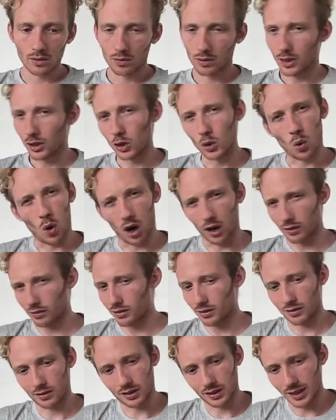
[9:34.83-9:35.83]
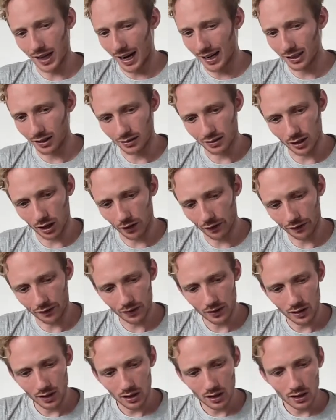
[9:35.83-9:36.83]
the nuances, the tiny stuff.
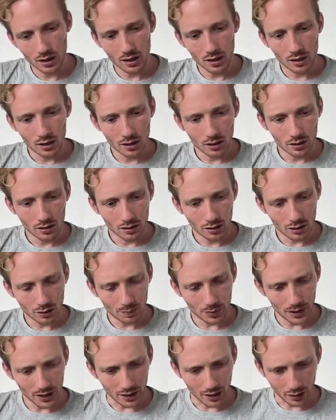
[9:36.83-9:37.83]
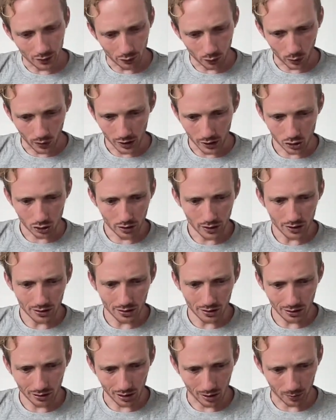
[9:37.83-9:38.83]
Speaking of which, this
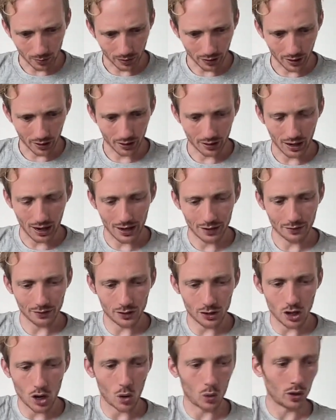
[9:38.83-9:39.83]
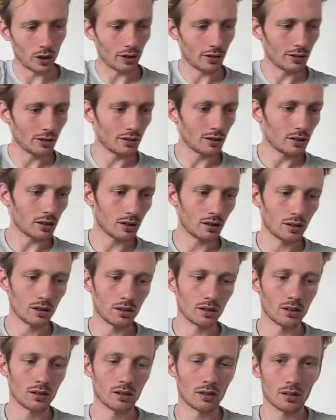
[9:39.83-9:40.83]
is something I've noticed.
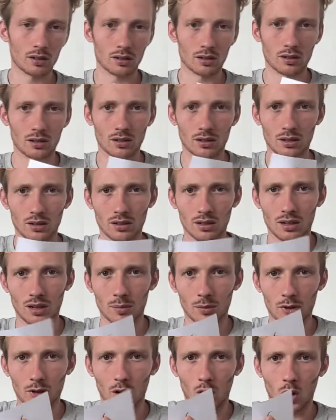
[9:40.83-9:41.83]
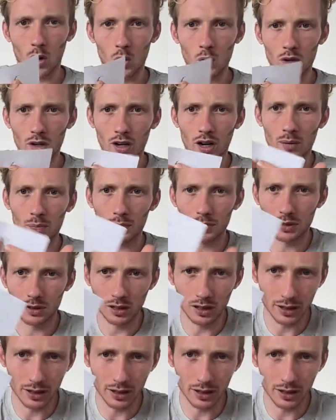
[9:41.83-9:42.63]
I'm going to hold it up to